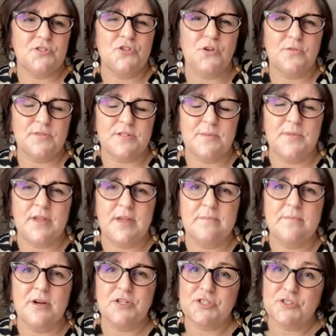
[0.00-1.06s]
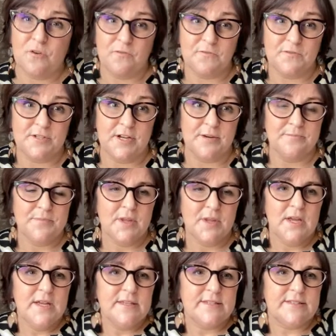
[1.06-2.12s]
something much softer.
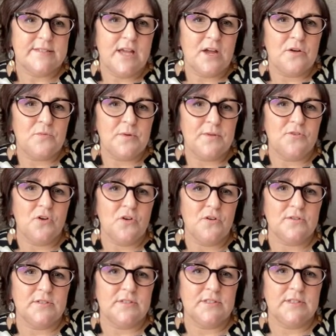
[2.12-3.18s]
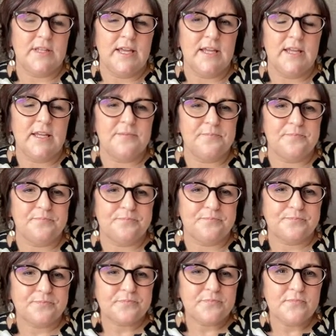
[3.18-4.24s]
So we've got the
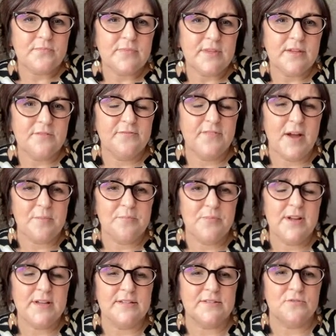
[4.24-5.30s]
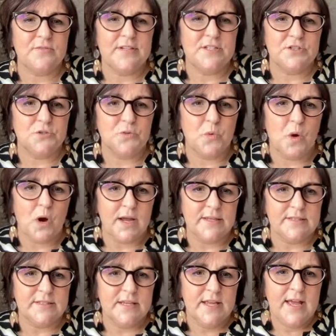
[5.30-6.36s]
fabric sort of
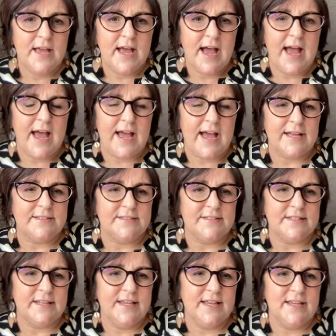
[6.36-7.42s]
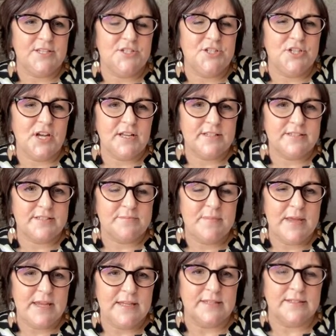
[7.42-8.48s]
intertwined And it just
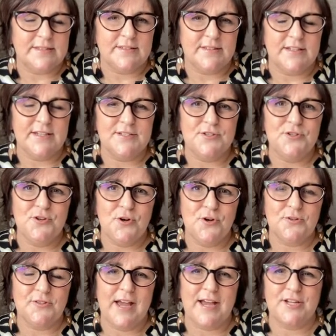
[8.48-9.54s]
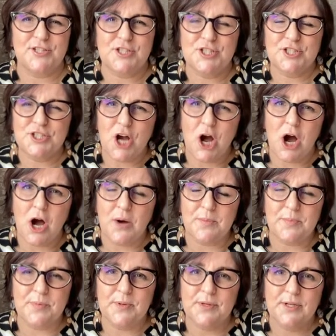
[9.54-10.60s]
means that it's not that
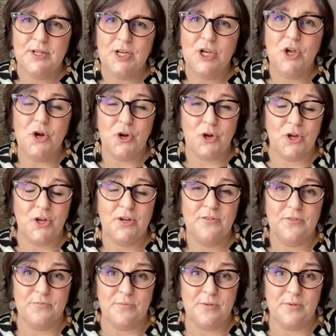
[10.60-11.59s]
sharp look